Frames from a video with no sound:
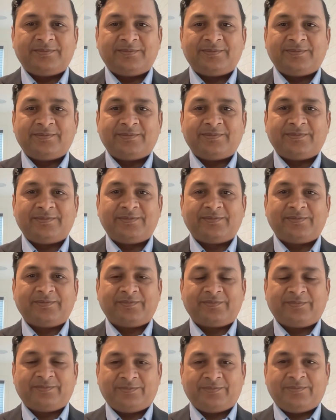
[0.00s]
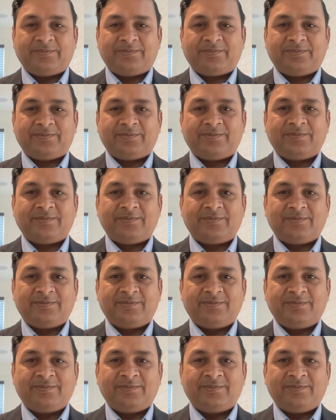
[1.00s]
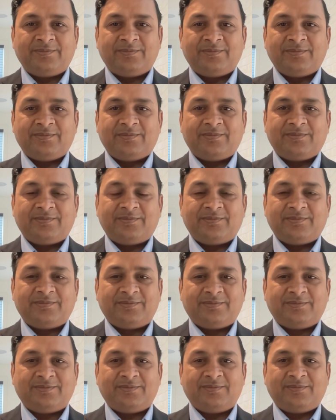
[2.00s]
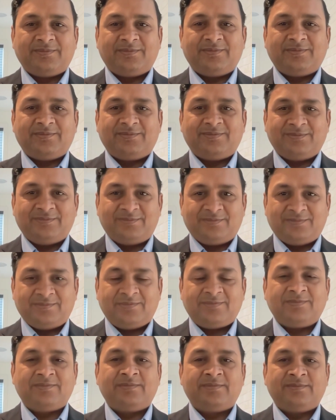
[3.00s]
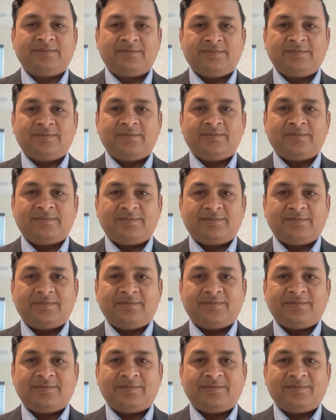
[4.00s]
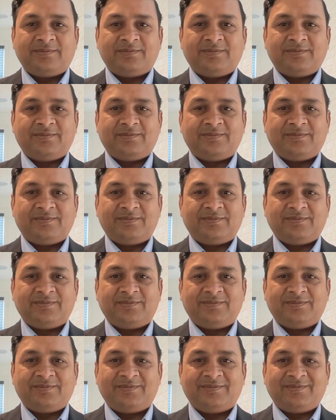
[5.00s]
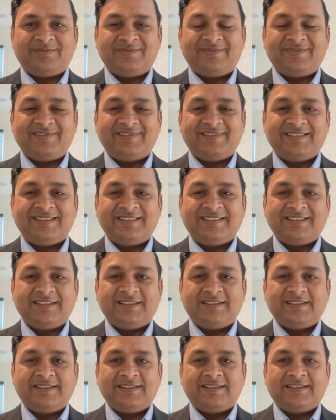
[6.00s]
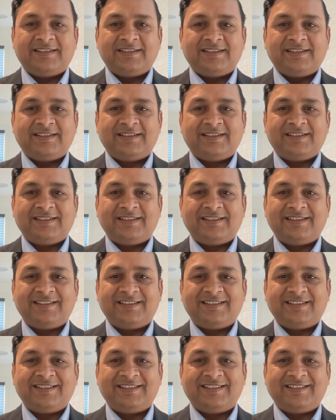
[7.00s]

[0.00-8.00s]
(not speaking)